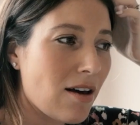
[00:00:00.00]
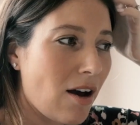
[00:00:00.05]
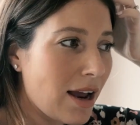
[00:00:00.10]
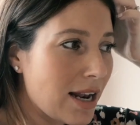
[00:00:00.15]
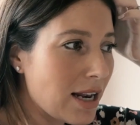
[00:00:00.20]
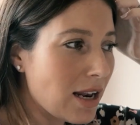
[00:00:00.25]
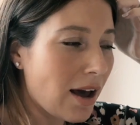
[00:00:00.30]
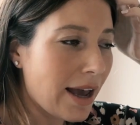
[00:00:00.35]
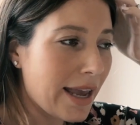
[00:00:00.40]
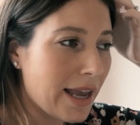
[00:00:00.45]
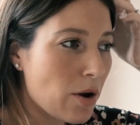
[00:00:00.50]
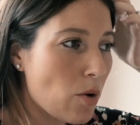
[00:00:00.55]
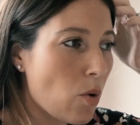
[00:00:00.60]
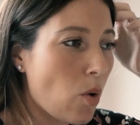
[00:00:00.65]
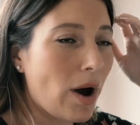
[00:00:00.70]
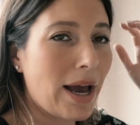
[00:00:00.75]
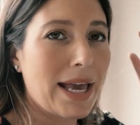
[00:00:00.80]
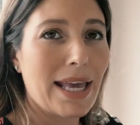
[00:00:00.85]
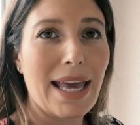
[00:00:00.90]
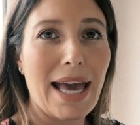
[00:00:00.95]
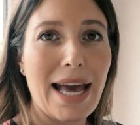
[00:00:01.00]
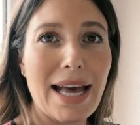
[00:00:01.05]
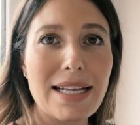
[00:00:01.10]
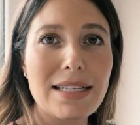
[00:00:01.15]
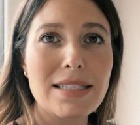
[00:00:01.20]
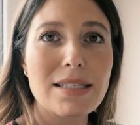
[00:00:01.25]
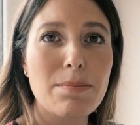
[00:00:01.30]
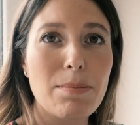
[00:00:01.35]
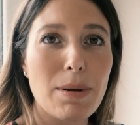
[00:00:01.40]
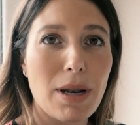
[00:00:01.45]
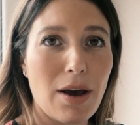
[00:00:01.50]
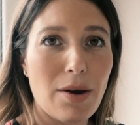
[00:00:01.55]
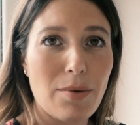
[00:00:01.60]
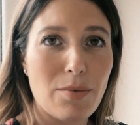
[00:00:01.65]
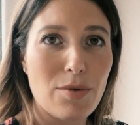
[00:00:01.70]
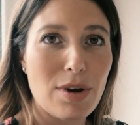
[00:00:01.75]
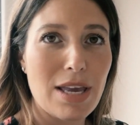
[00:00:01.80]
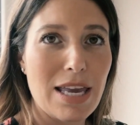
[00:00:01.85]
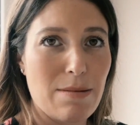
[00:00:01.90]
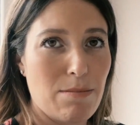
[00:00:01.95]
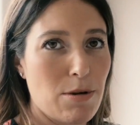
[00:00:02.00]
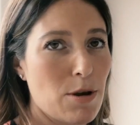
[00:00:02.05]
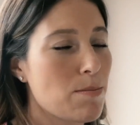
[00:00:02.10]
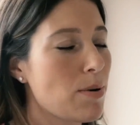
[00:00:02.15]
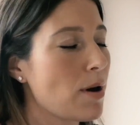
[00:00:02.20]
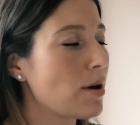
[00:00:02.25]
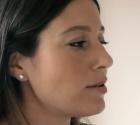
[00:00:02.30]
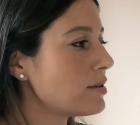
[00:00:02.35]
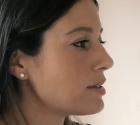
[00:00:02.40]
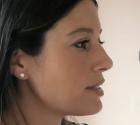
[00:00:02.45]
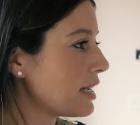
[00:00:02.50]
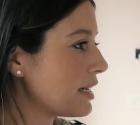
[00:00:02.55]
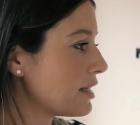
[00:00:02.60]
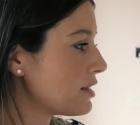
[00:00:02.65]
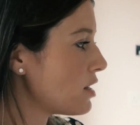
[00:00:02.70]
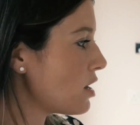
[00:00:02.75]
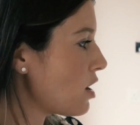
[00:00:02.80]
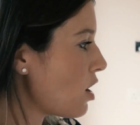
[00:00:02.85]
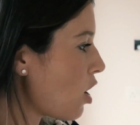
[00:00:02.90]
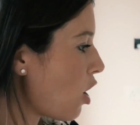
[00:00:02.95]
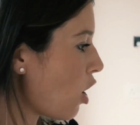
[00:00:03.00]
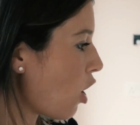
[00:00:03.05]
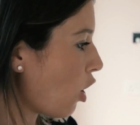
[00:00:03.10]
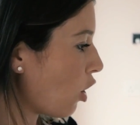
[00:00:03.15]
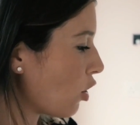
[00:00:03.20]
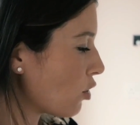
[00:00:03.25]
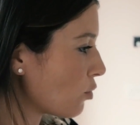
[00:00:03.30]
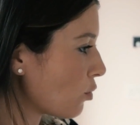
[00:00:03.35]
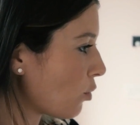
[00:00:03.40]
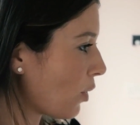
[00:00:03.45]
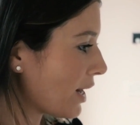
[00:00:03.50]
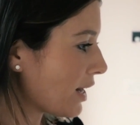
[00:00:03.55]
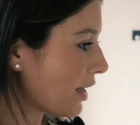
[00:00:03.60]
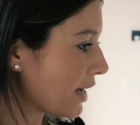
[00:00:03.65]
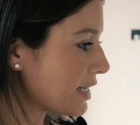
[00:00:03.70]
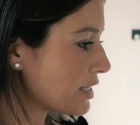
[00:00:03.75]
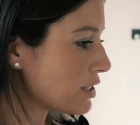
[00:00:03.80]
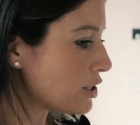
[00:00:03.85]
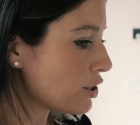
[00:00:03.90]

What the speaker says: that I like quite yet, but I will keep you posted on when I